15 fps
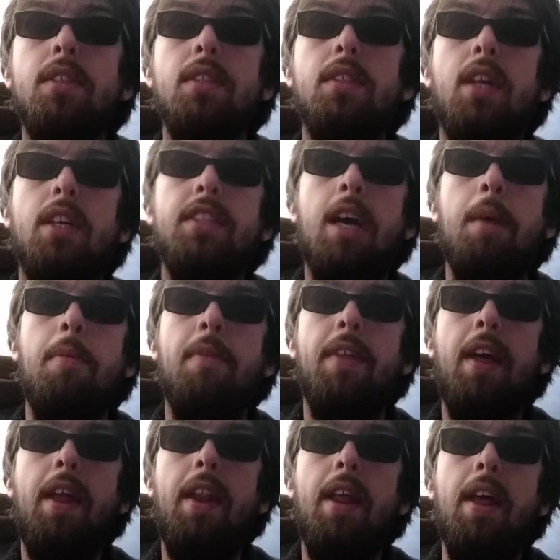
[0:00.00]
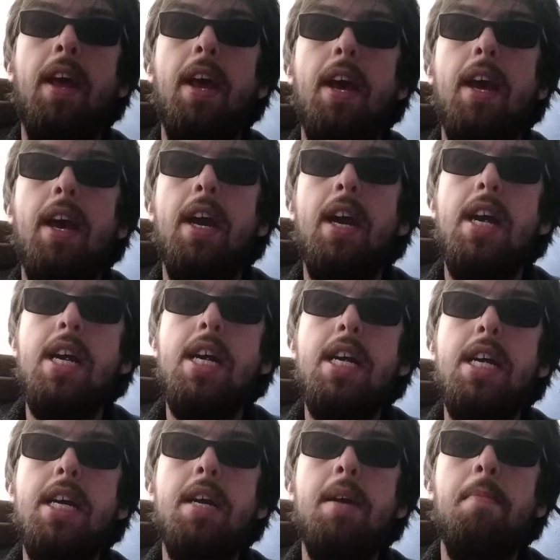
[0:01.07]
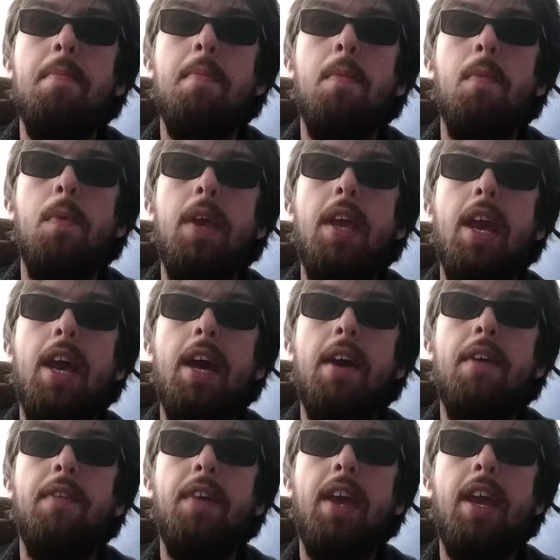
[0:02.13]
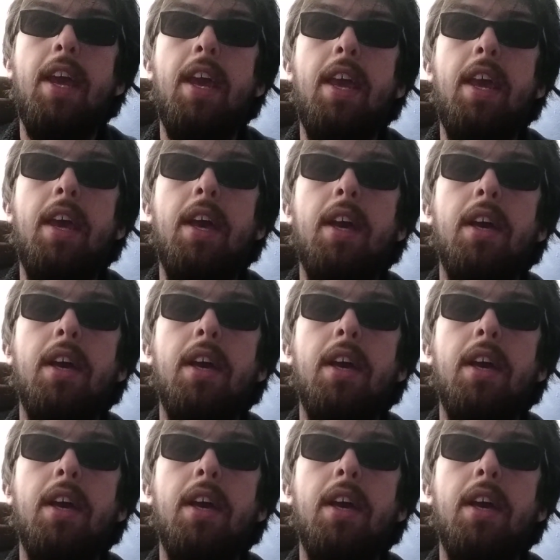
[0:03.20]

on top of that. We have a